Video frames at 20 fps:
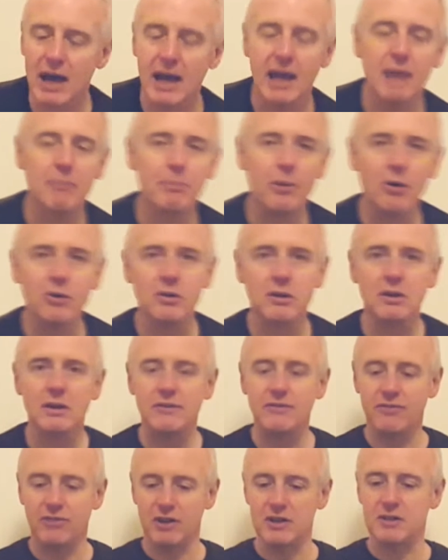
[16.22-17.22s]
a bottle
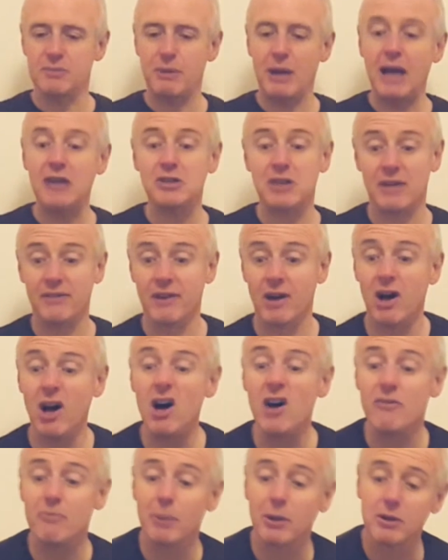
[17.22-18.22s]
in front of me, actually I have a
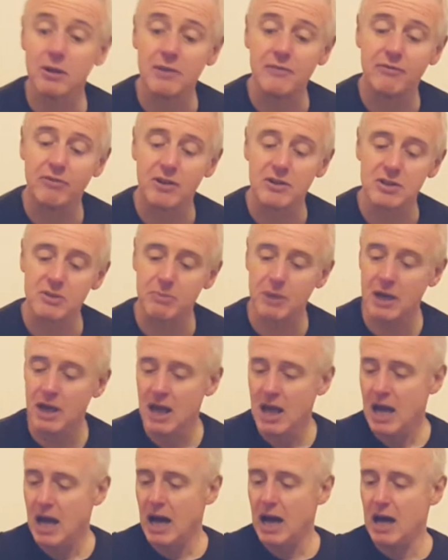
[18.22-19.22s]
half bottle in front of
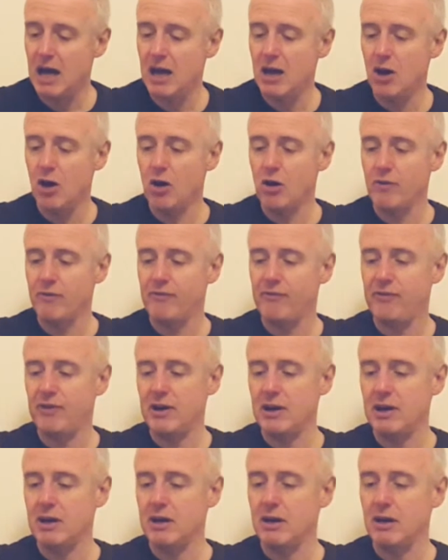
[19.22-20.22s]
me, uh, of, uh,